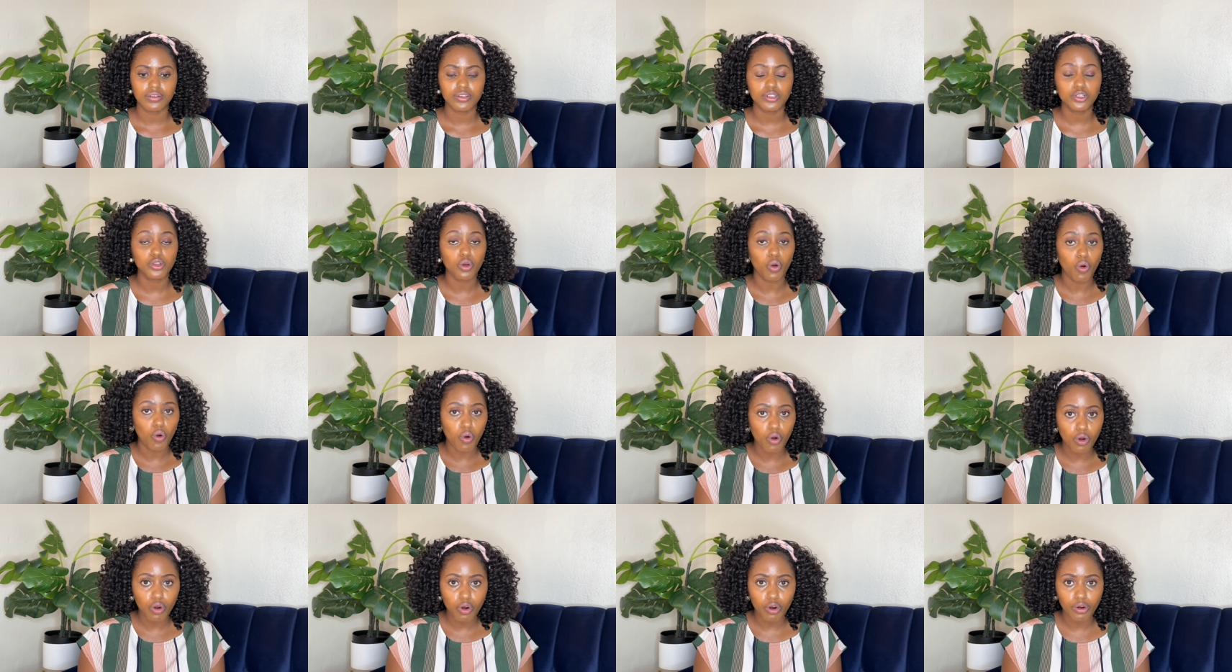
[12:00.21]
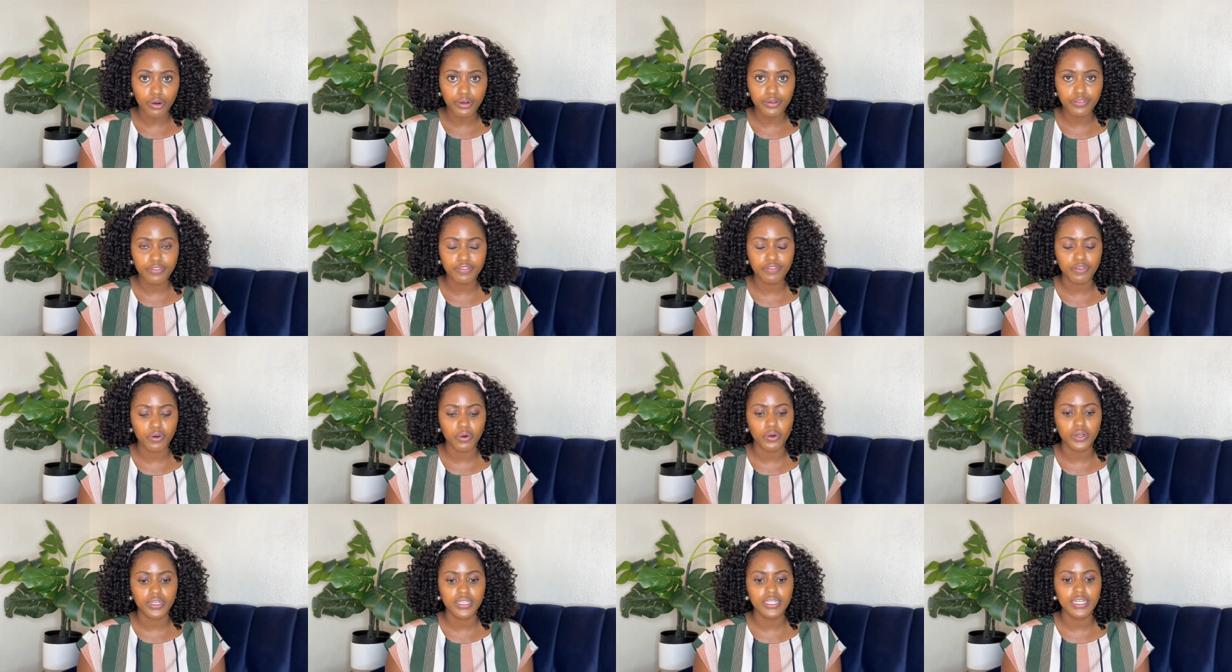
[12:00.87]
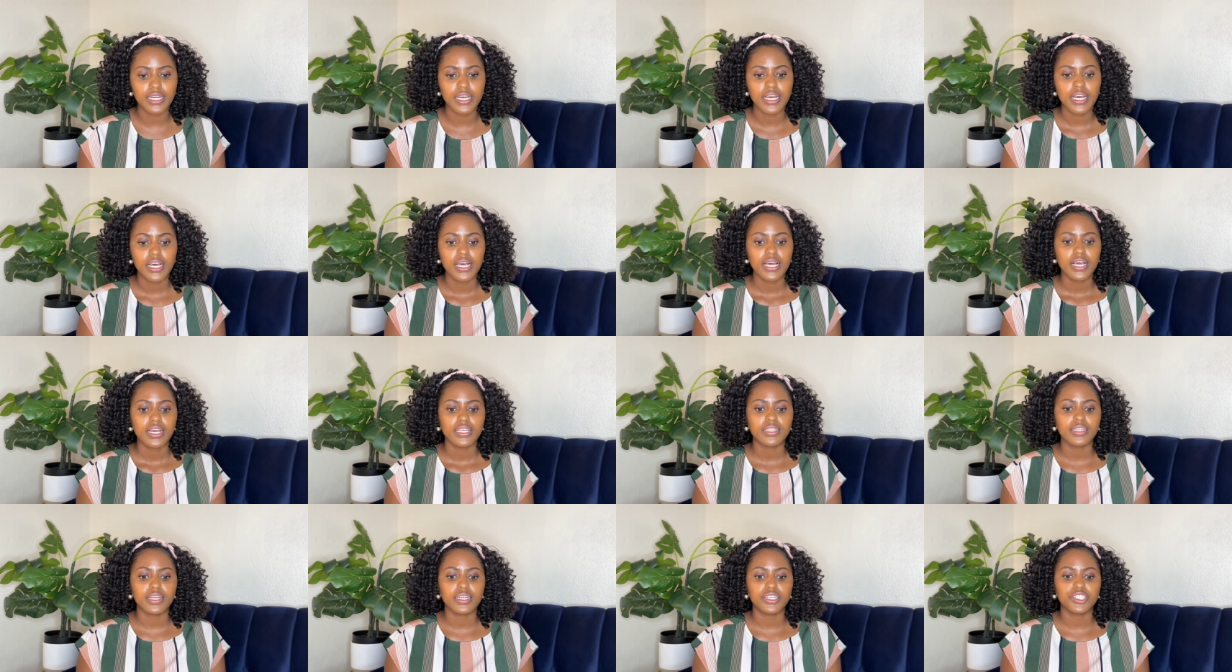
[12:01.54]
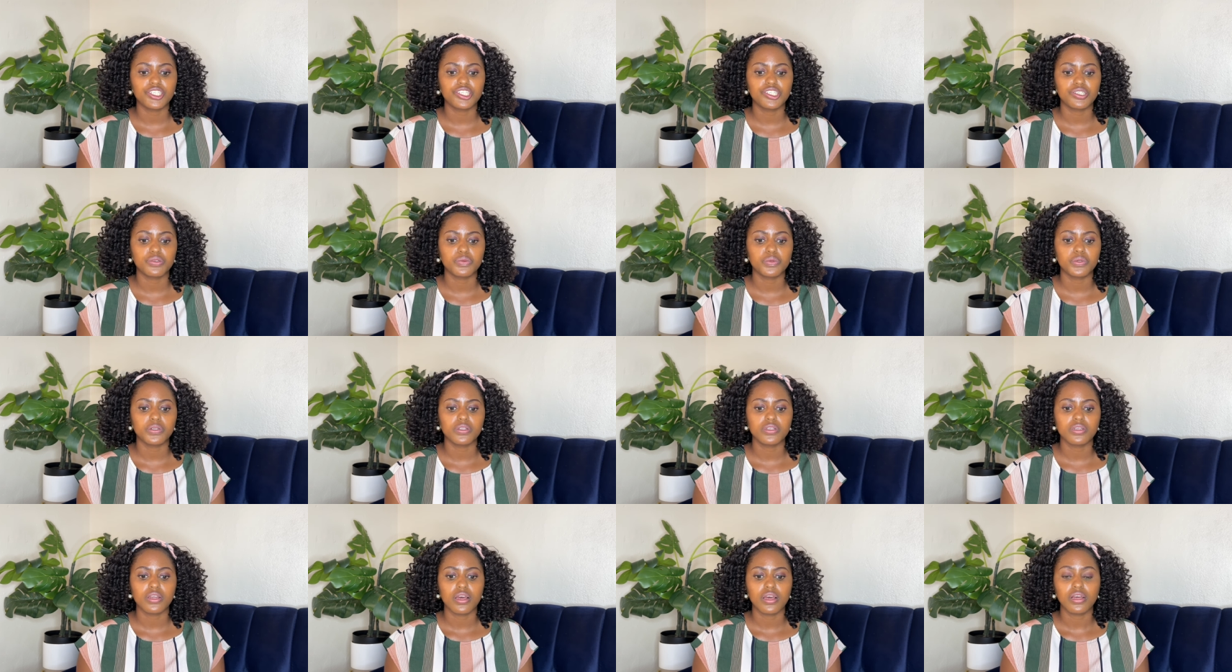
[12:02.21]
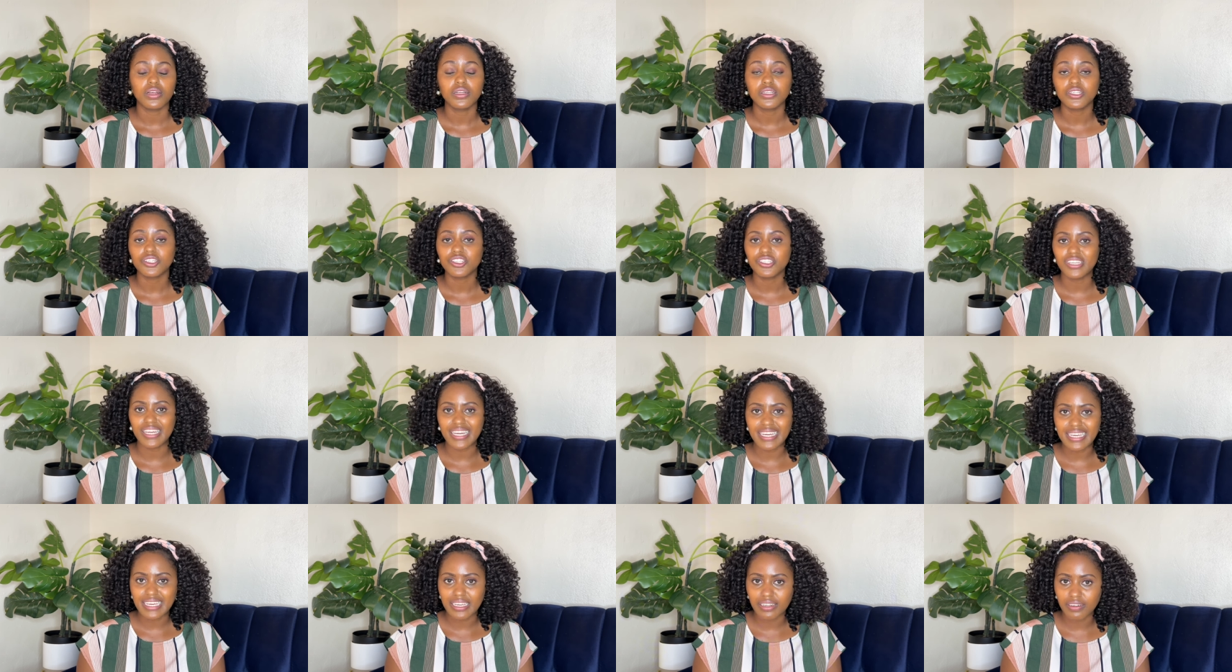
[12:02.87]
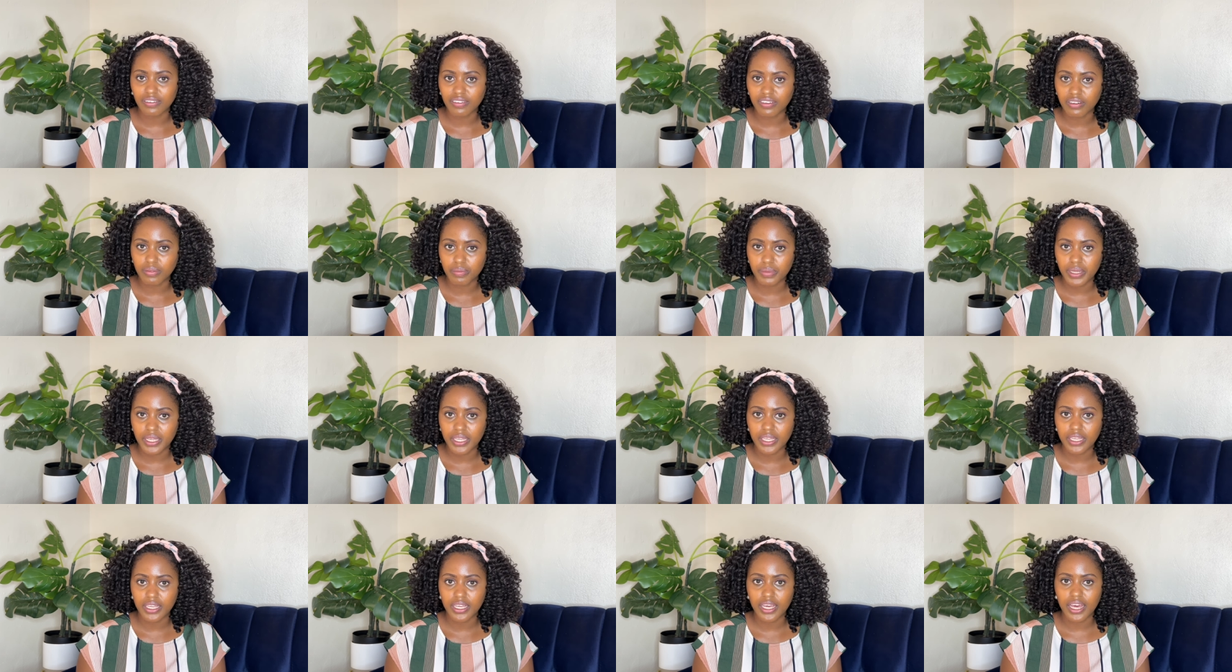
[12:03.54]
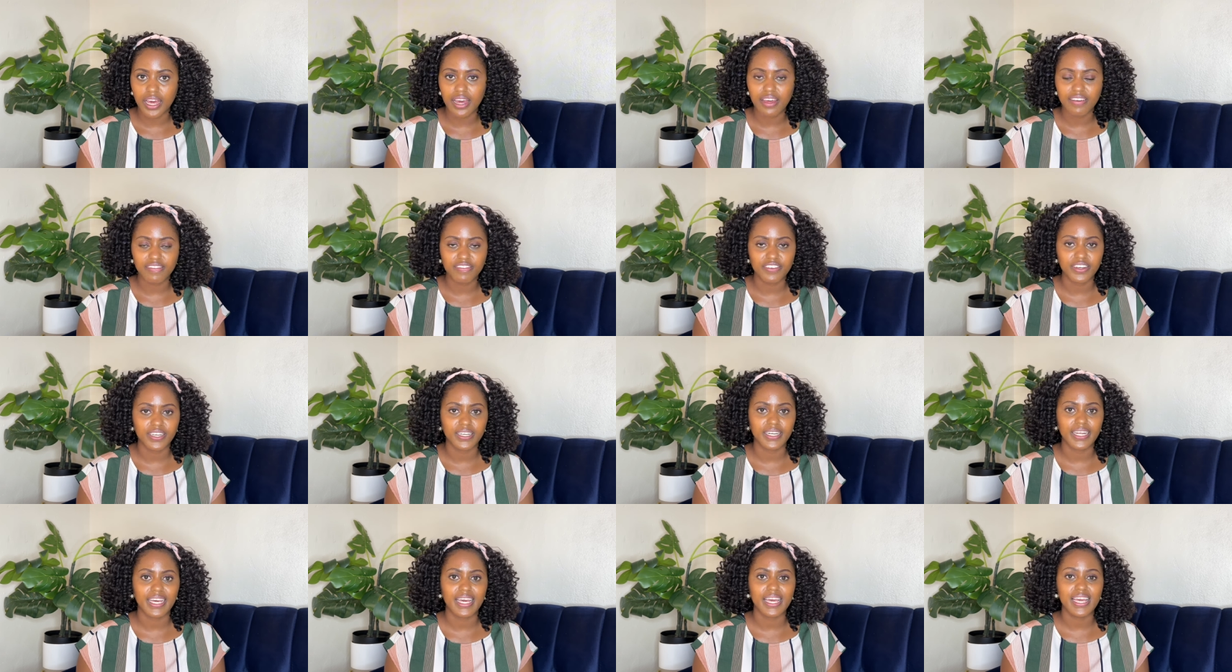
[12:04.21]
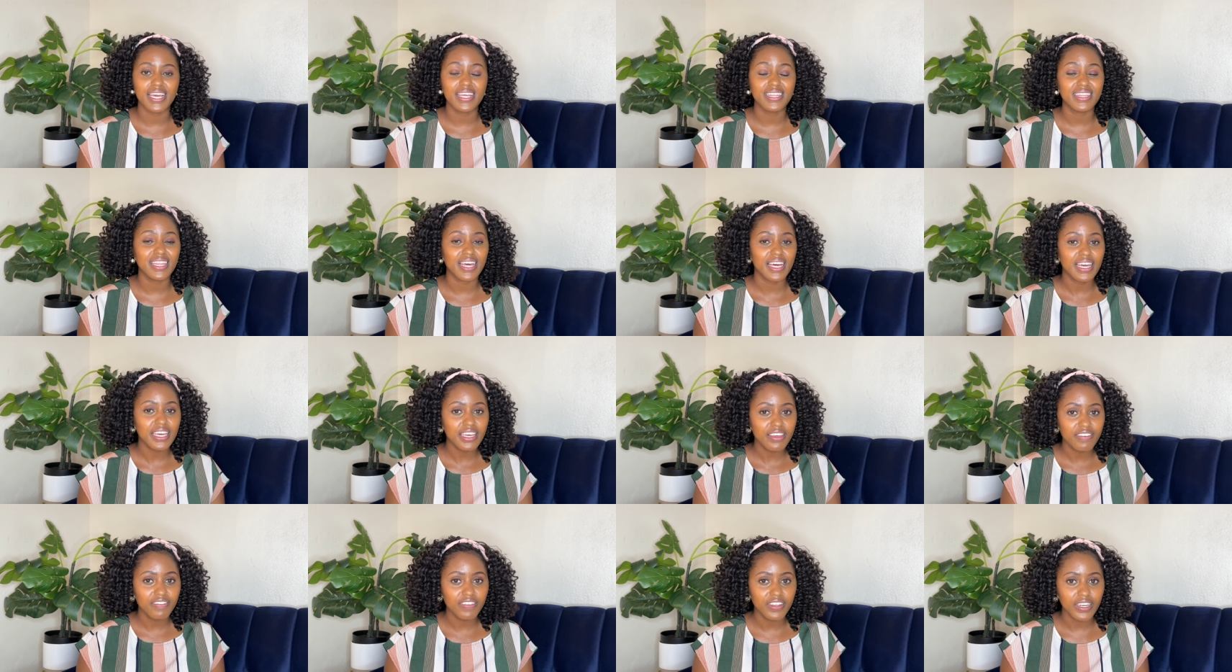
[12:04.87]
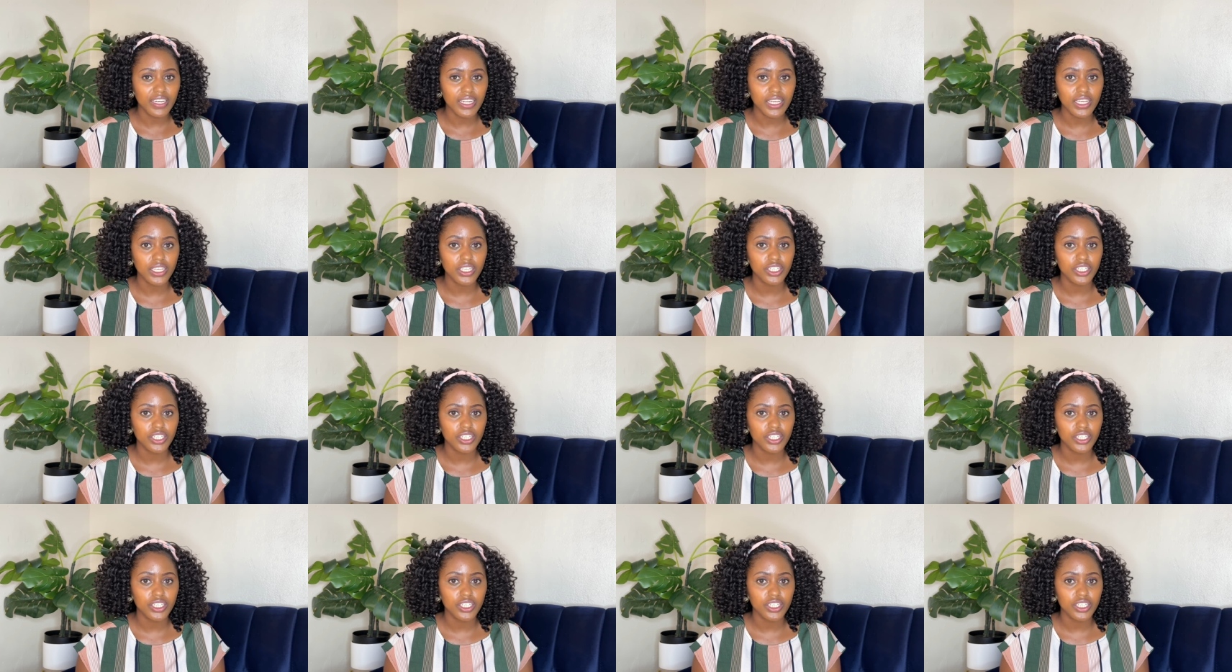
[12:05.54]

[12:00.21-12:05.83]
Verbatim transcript: talk on phone that she would shake in on me every day in the evening.